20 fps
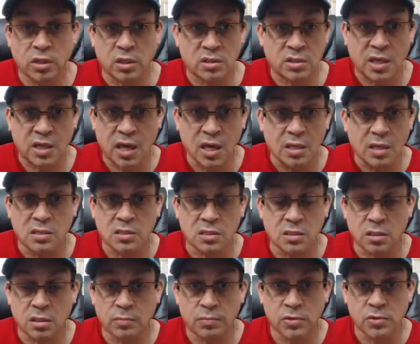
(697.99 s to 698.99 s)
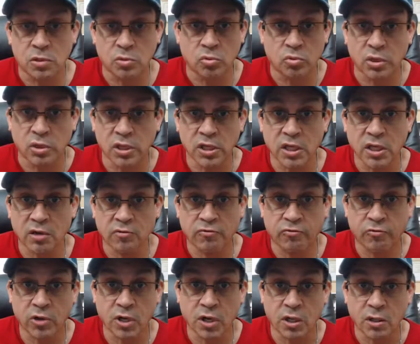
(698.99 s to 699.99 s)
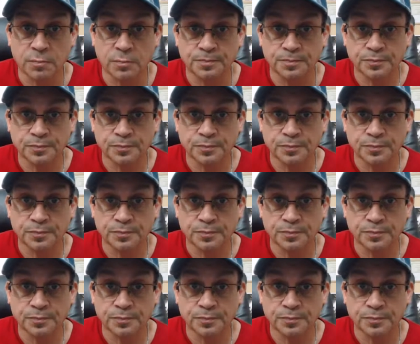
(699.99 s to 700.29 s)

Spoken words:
it takes to really get free.